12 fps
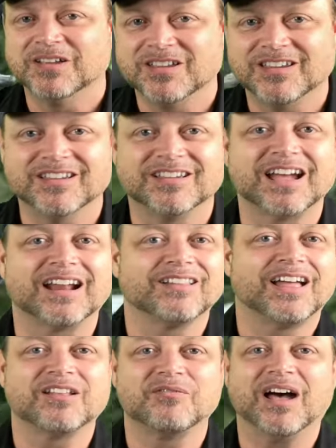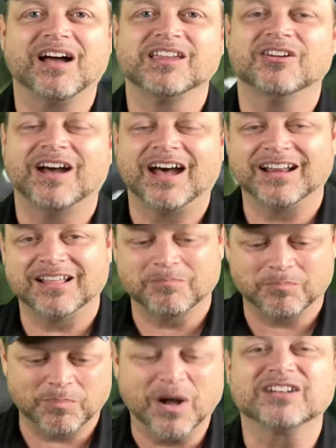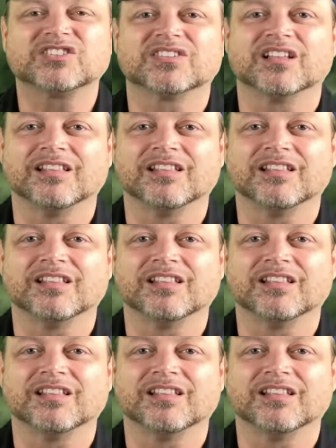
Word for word: you got a lot of value out of it, punch the